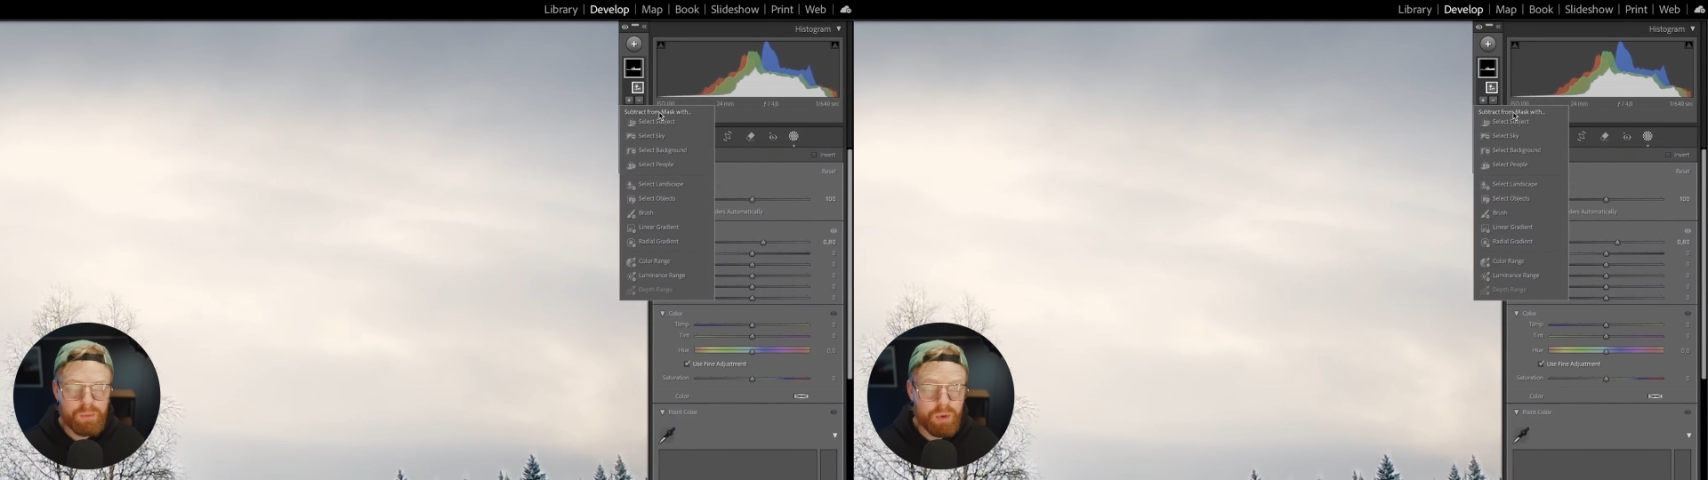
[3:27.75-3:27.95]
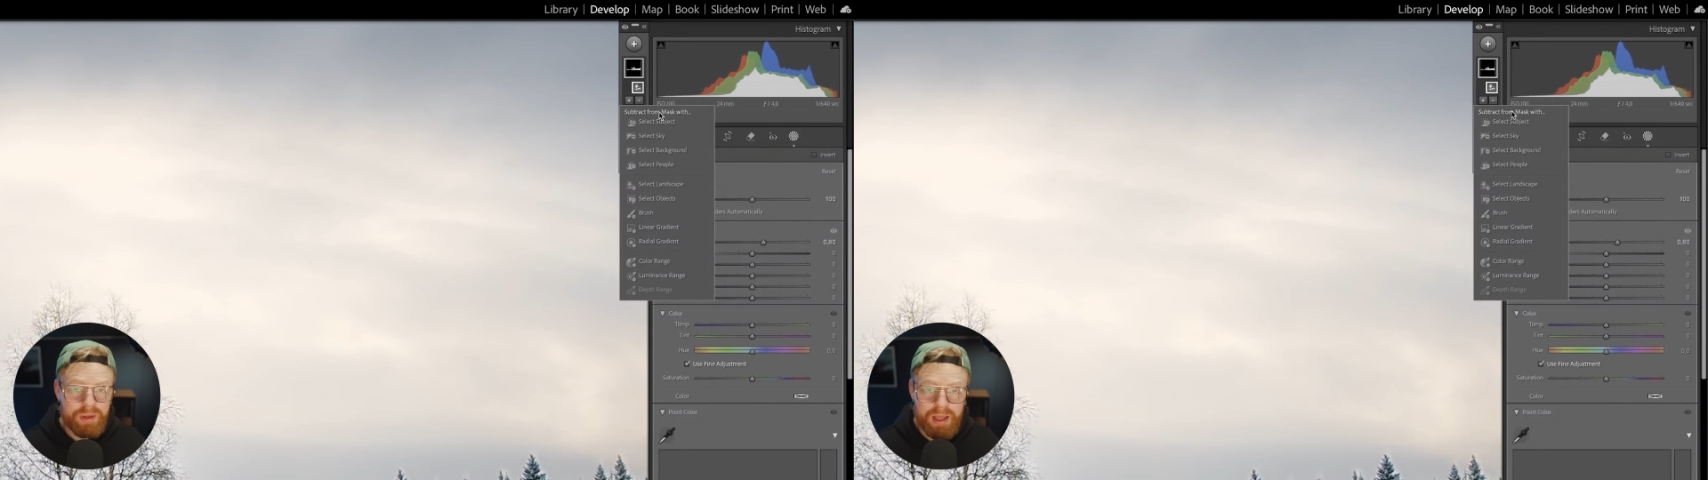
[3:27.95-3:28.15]

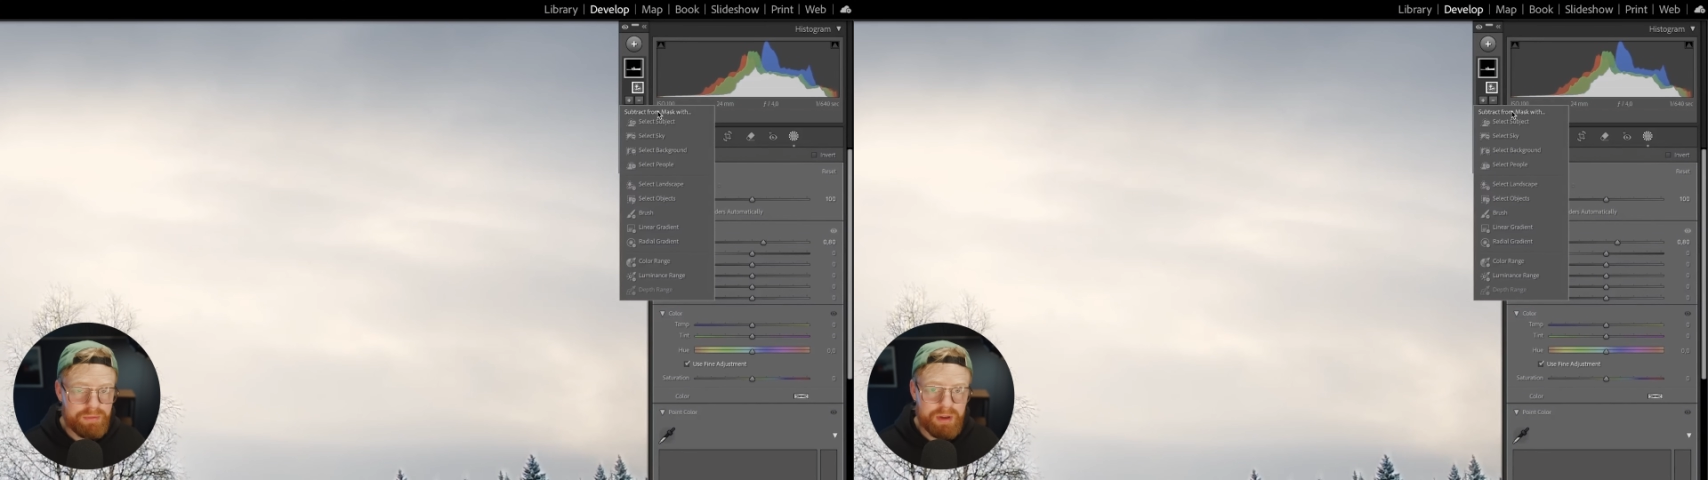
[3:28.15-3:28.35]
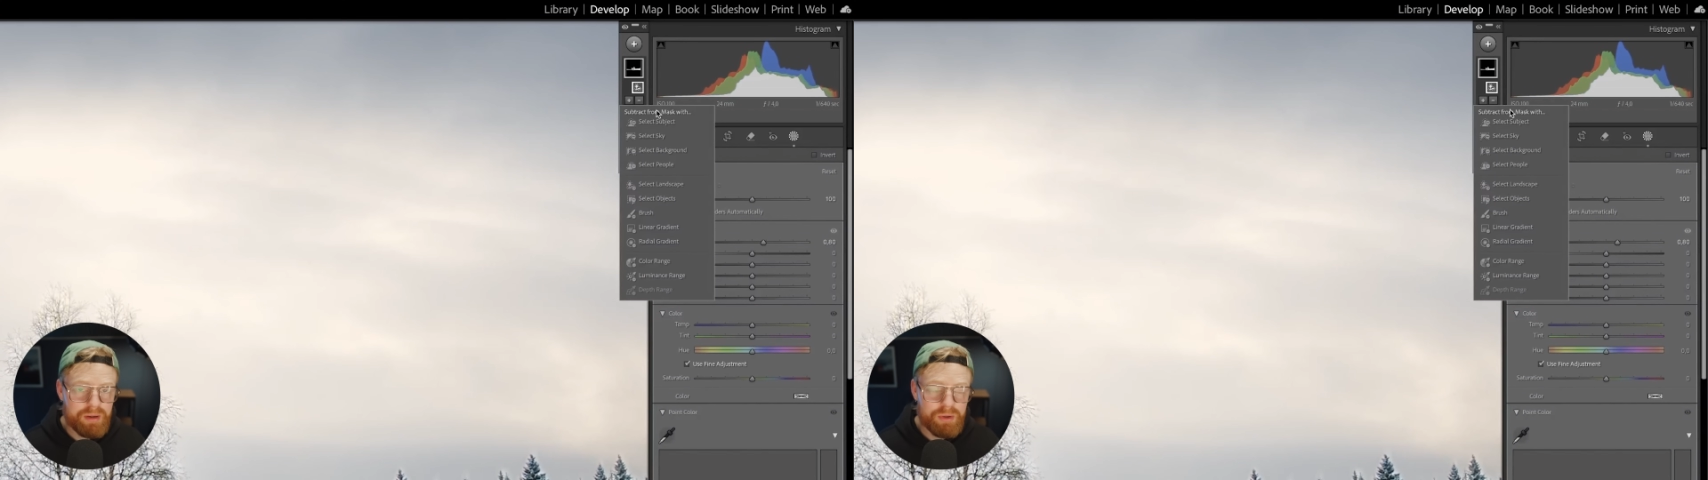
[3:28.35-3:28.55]

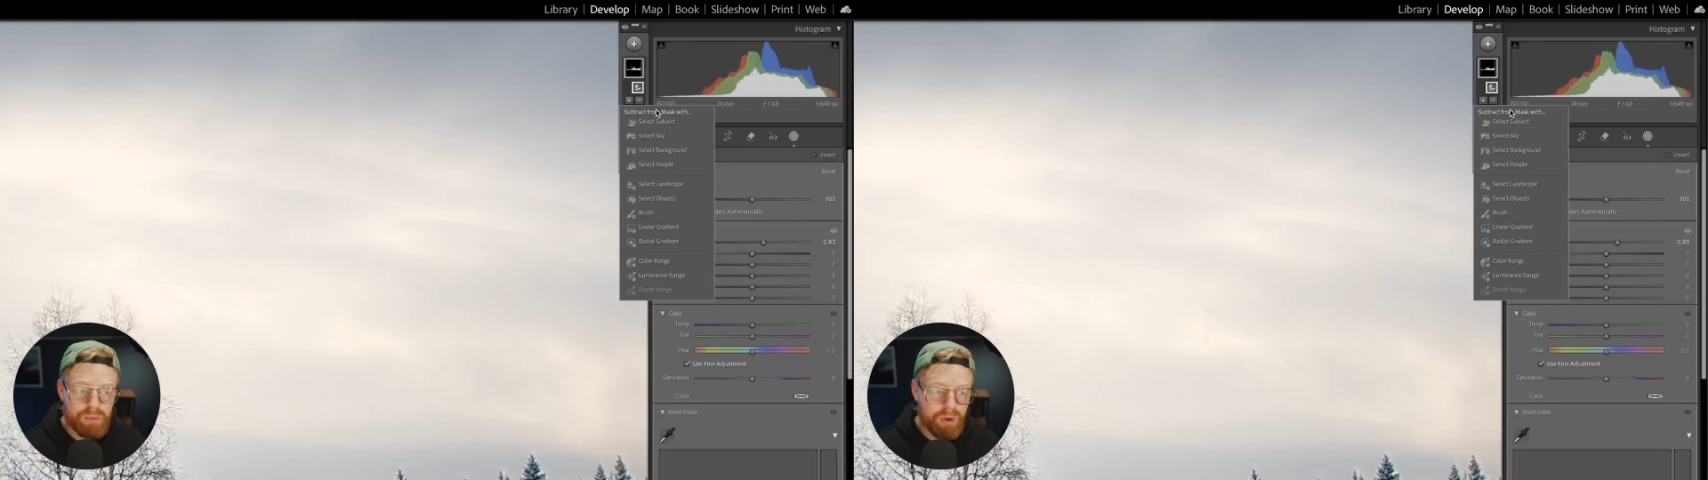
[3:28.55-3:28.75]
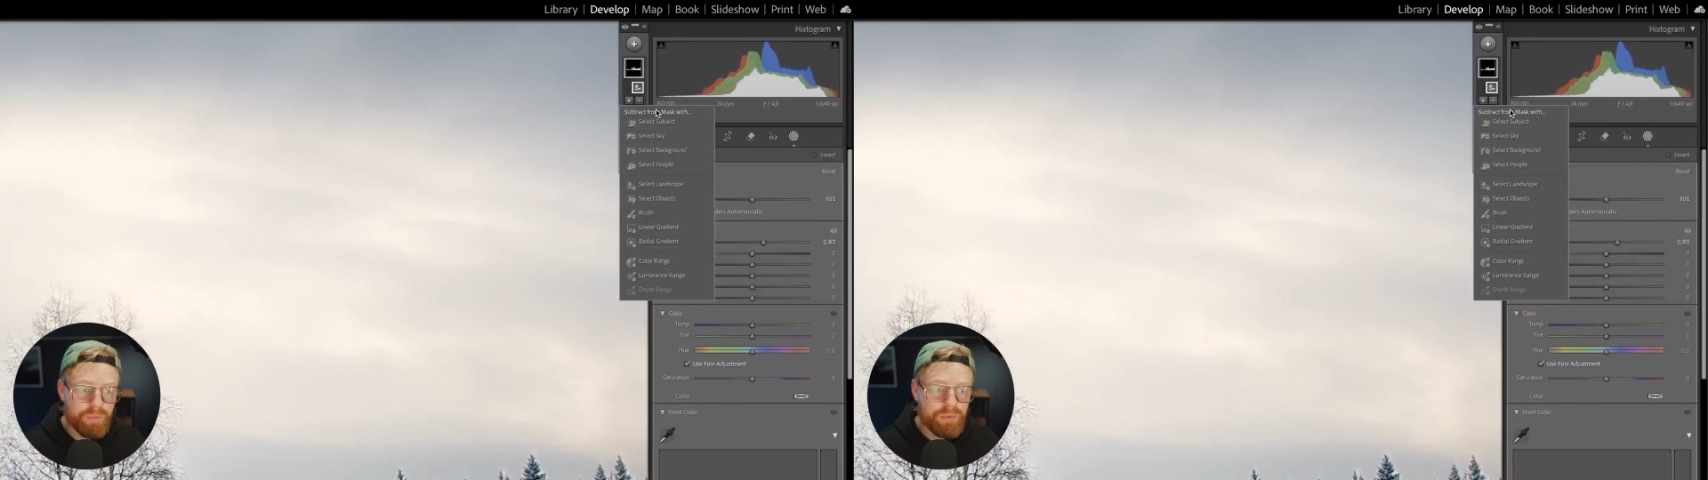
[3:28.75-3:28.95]
whatever you
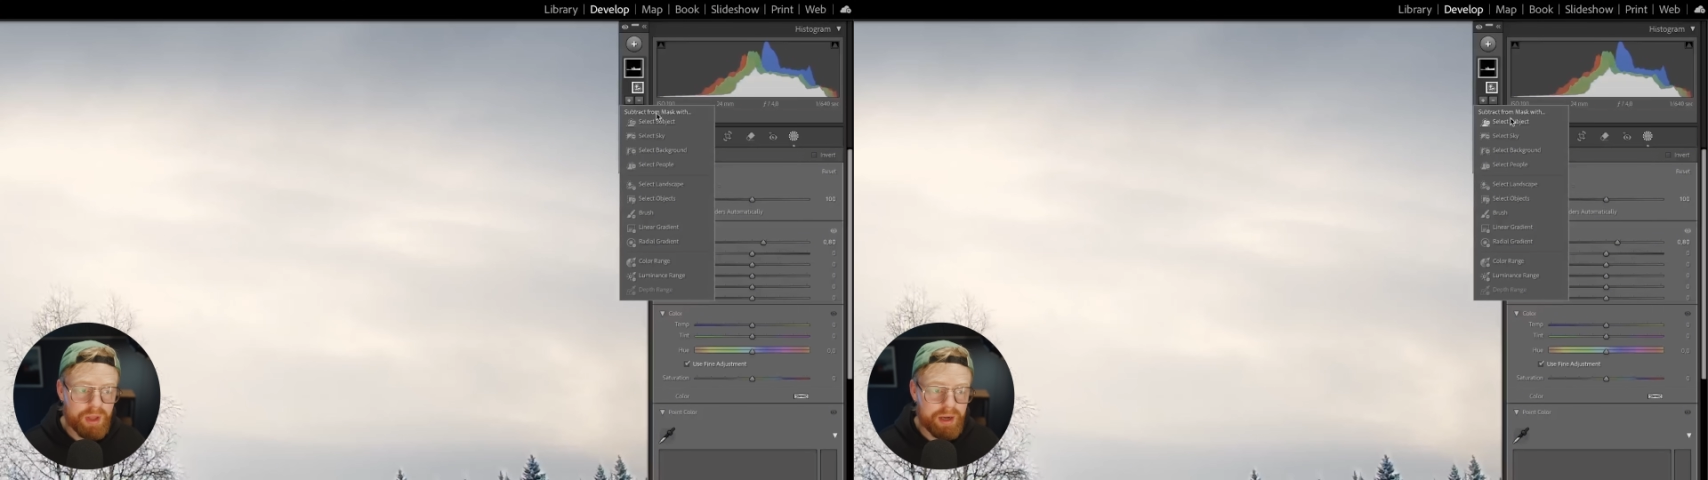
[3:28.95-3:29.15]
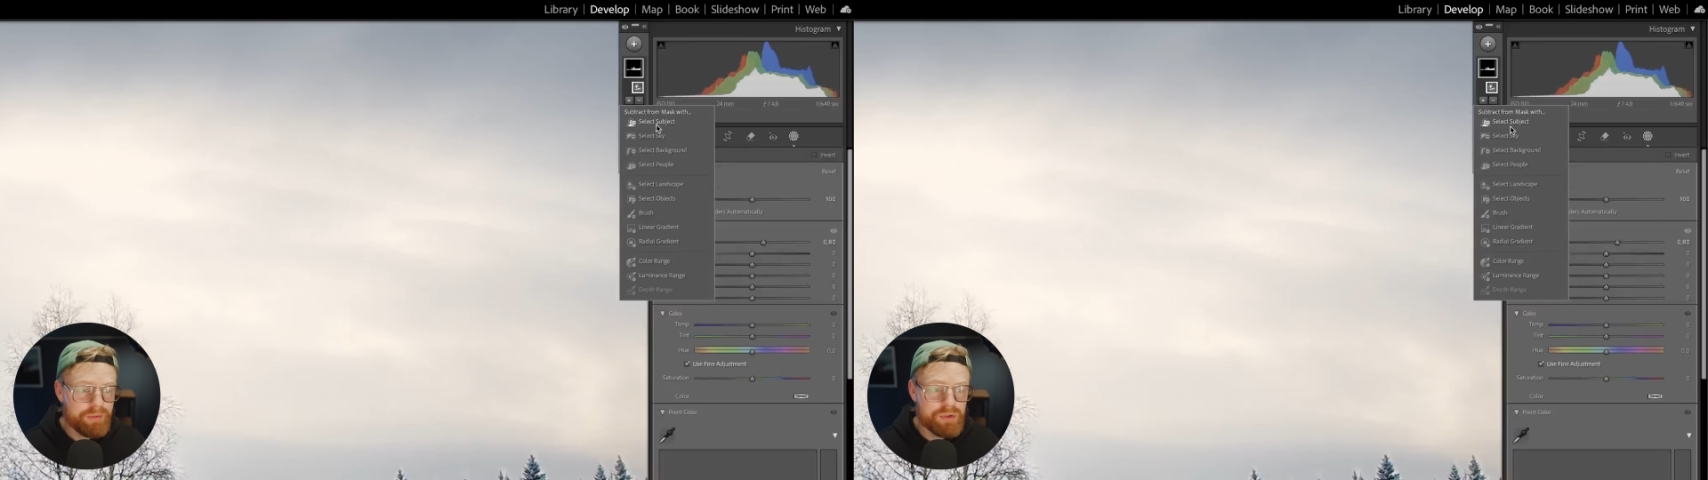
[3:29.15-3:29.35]
want.
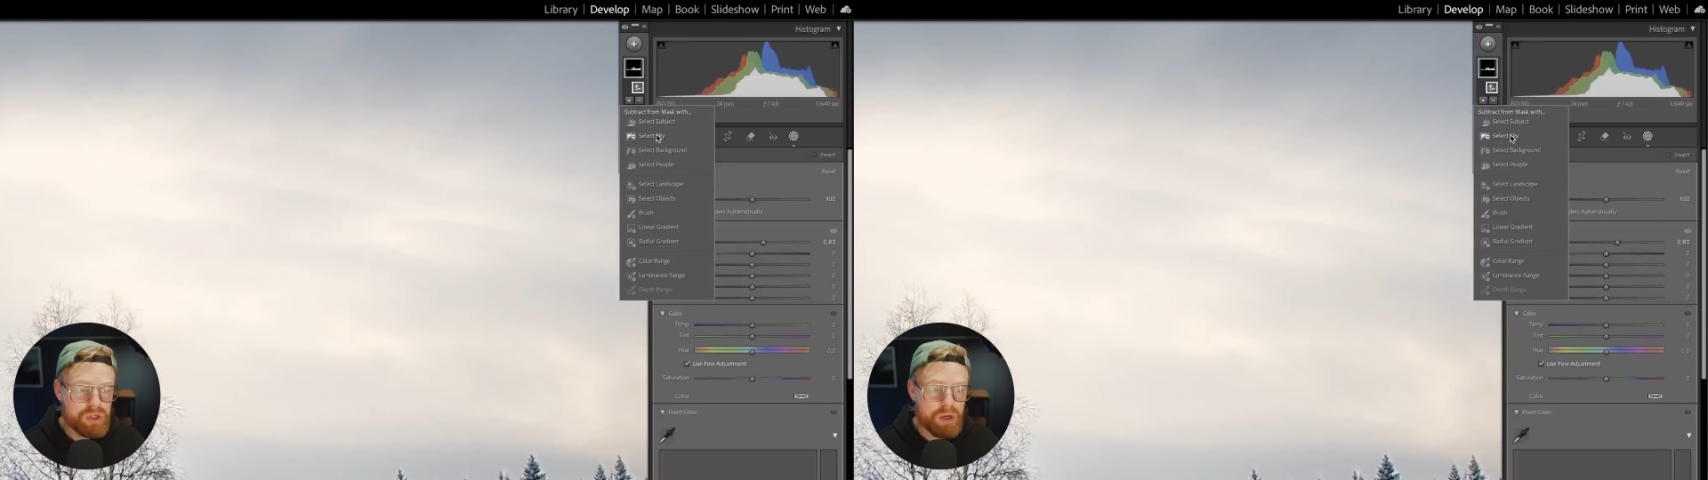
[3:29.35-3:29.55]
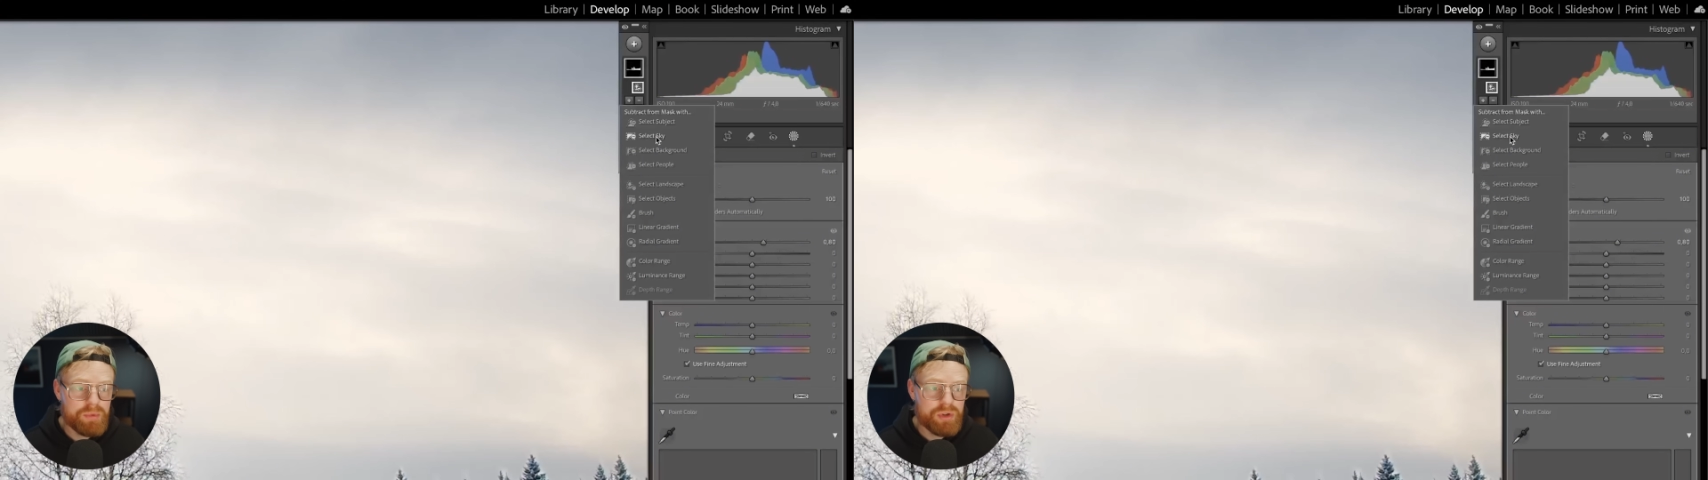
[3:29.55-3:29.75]
And if you
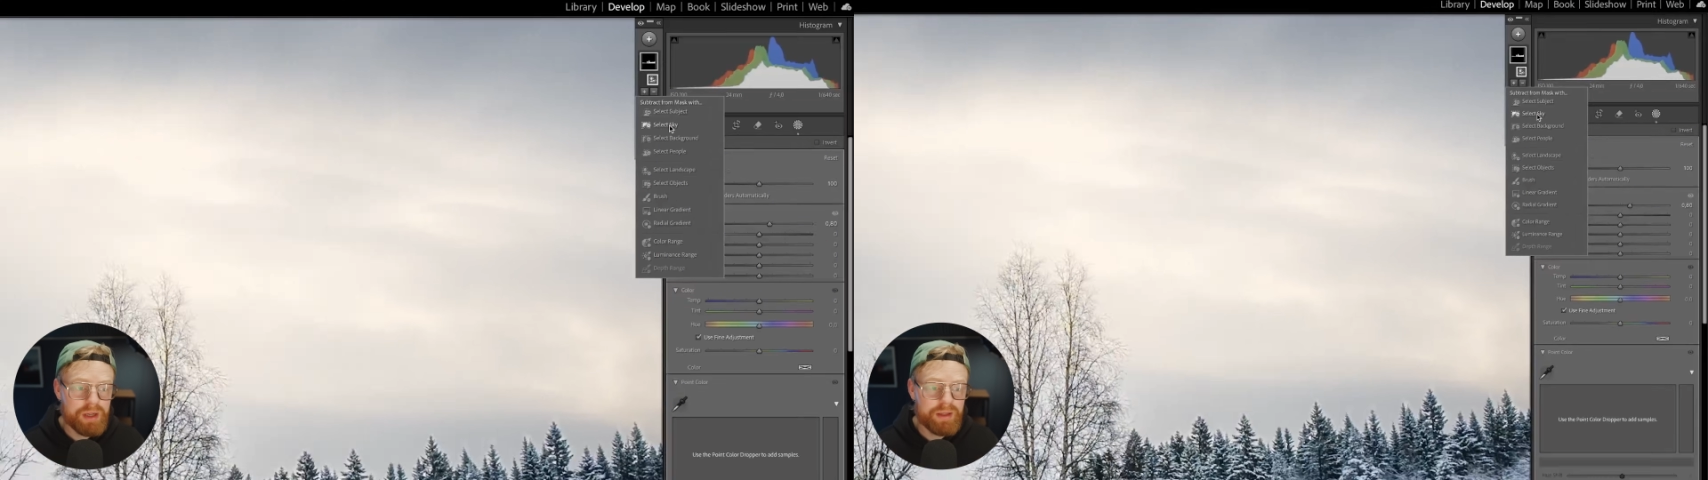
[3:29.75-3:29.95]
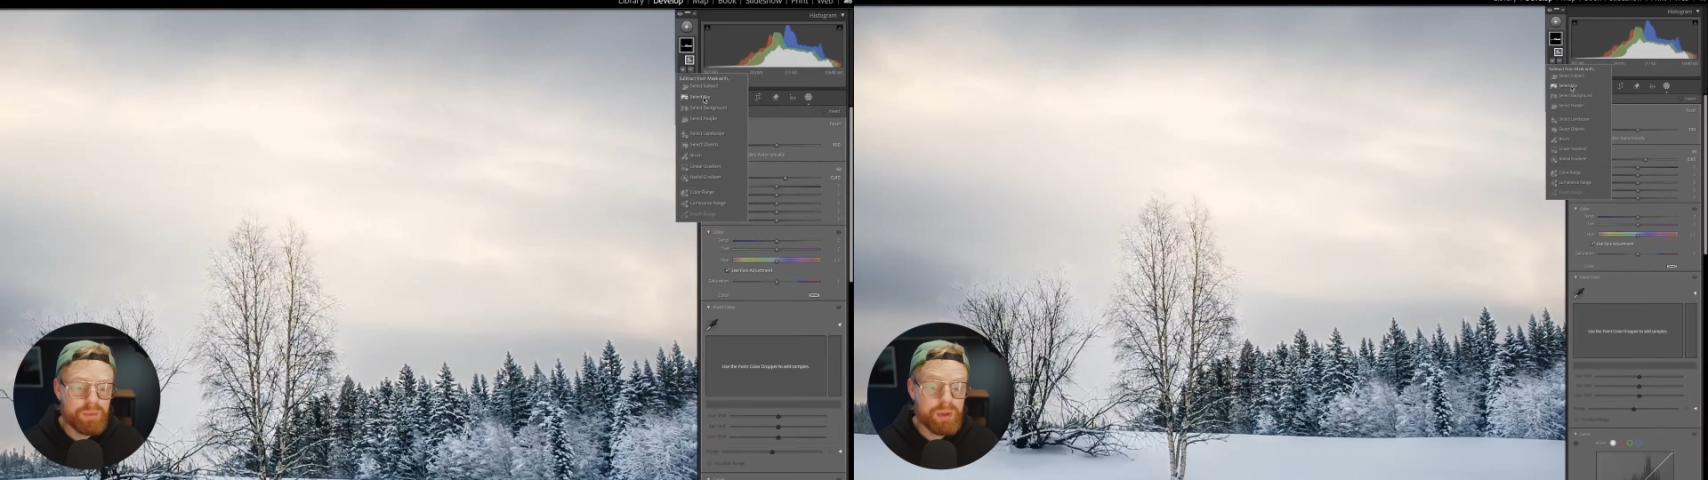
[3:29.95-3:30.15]
subtract it